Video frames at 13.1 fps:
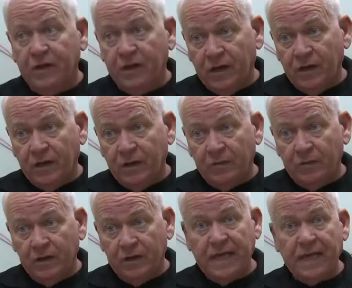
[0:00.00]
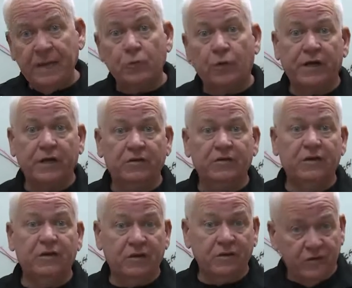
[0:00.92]
the name brands,
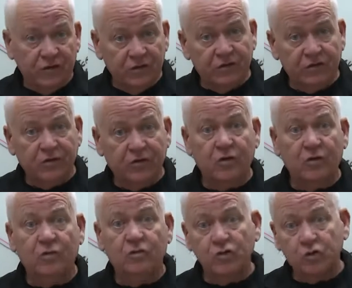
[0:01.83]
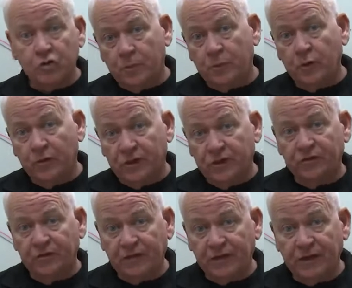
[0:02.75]
Cisco, Juniper,
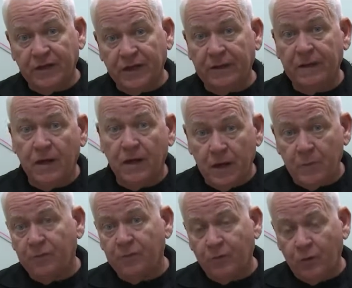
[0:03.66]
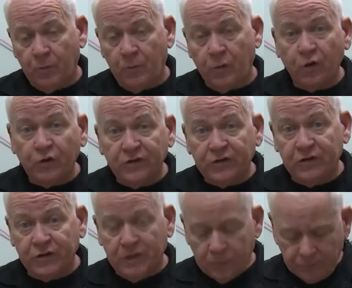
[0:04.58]
things like that.
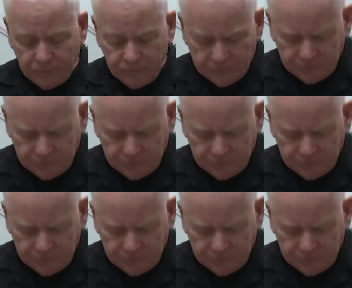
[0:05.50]
Personally, I prefer